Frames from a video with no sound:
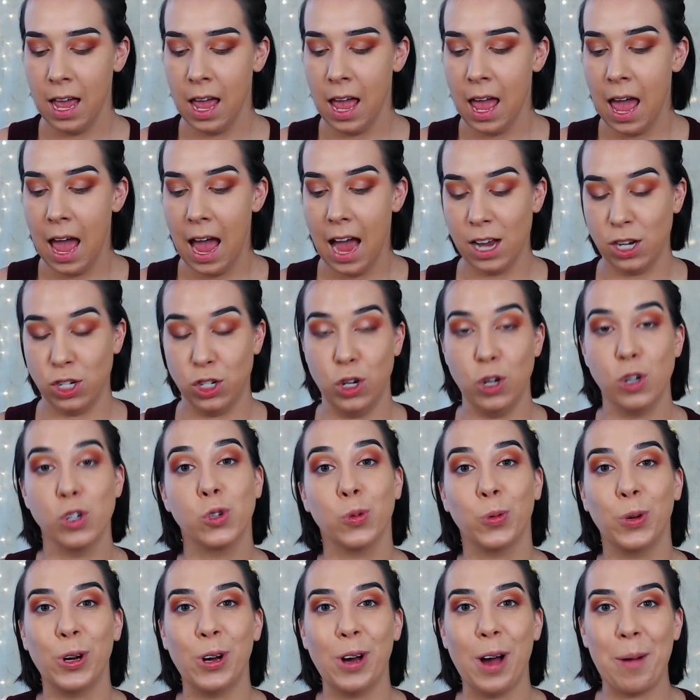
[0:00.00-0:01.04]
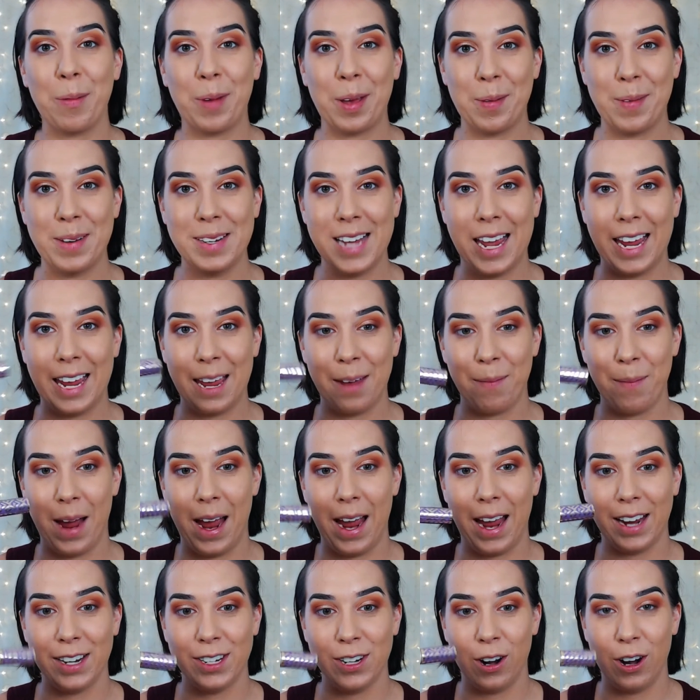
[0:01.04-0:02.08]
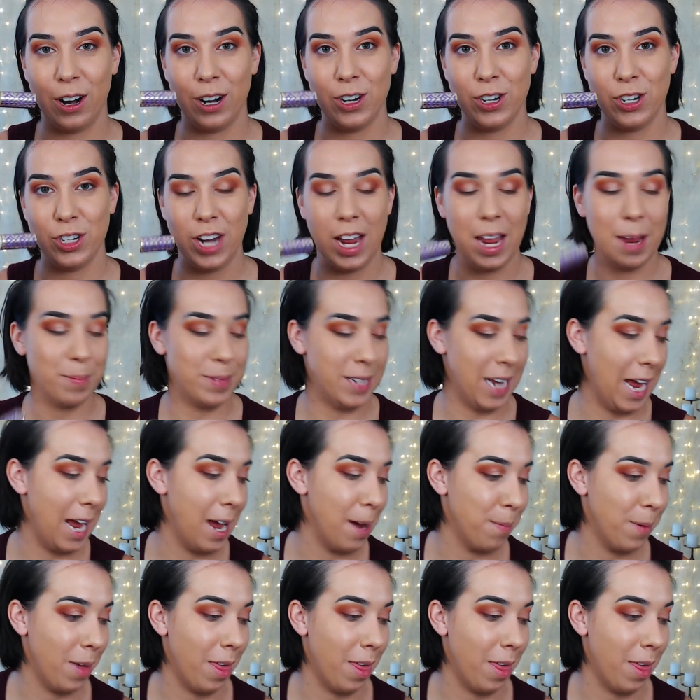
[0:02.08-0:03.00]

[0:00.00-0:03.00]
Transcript: As usual, I'm going to be taking my Tarte Shape Tape,